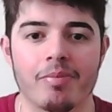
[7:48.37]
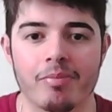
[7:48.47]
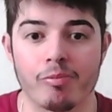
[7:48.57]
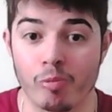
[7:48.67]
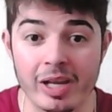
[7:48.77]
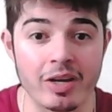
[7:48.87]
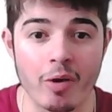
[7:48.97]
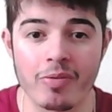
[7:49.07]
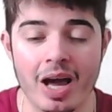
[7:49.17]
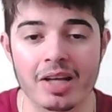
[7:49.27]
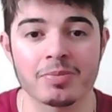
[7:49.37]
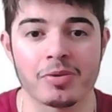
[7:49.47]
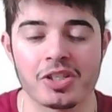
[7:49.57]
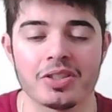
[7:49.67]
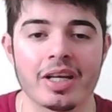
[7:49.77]
We know that as
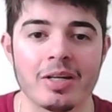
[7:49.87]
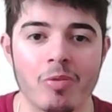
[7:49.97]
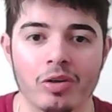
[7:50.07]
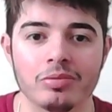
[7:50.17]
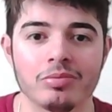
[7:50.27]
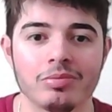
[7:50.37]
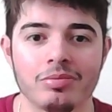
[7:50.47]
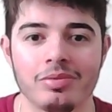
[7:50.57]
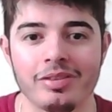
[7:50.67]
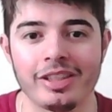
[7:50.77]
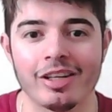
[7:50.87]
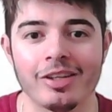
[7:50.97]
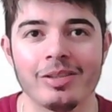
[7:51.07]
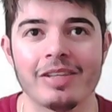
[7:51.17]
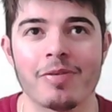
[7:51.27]
much as anyone. You
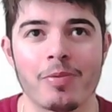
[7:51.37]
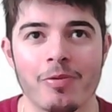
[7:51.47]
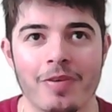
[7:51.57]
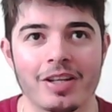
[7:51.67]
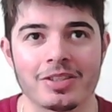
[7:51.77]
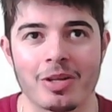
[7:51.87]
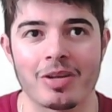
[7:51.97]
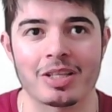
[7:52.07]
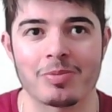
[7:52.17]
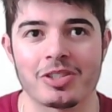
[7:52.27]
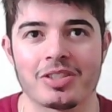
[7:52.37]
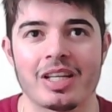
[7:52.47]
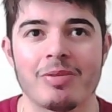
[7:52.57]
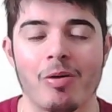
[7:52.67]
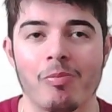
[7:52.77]
know, Liverpool fans know that as much as
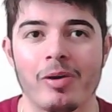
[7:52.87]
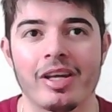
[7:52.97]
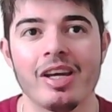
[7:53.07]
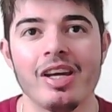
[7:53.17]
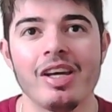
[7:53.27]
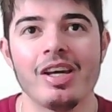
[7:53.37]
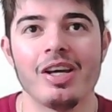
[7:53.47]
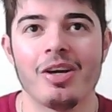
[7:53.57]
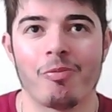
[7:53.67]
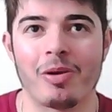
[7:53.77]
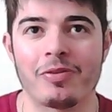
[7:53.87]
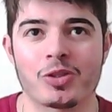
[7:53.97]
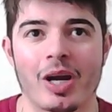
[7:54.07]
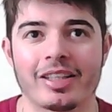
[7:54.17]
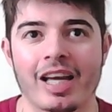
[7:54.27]
anyone. We've
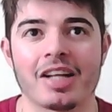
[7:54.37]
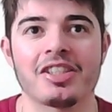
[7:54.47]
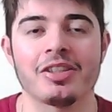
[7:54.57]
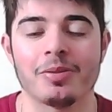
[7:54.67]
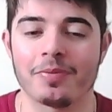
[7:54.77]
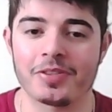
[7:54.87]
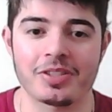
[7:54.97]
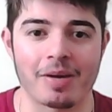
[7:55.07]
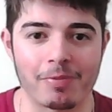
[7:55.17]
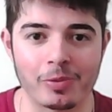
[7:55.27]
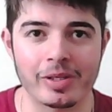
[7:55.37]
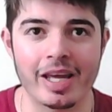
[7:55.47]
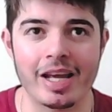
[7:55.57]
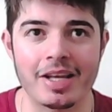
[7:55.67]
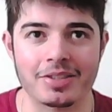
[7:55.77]
tried catching them for several
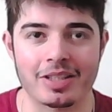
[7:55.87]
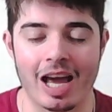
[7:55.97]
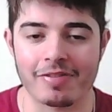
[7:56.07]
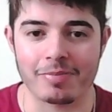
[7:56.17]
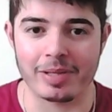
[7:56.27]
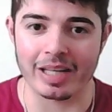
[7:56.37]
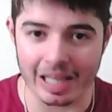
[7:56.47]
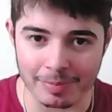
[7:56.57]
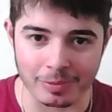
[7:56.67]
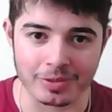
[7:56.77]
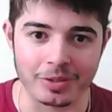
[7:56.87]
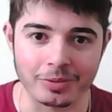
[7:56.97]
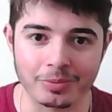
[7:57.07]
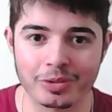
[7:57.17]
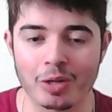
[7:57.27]
years and haven't been able to.
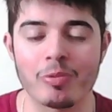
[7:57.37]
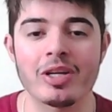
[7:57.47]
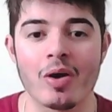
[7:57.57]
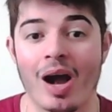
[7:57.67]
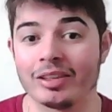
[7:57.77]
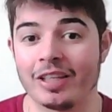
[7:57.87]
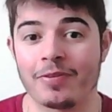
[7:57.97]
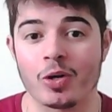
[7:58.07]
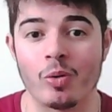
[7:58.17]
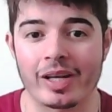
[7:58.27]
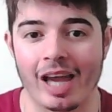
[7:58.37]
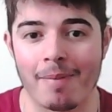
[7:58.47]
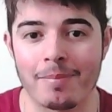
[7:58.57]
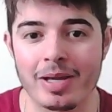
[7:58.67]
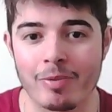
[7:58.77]
So we know how difficult it
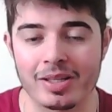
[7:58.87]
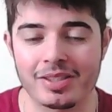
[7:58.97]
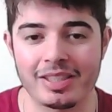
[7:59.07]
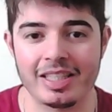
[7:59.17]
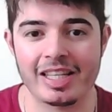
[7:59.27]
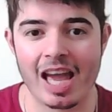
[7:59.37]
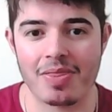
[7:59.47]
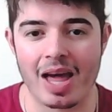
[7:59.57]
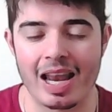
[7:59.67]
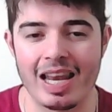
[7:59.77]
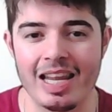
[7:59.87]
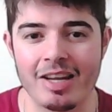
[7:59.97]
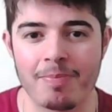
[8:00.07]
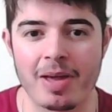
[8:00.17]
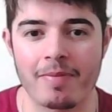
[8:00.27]
can be when City get that little
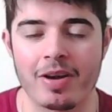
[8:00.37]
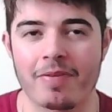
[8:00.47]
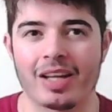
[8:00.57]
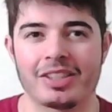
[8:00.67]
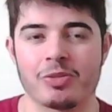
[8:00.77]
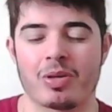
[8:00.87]
bit of an advantage.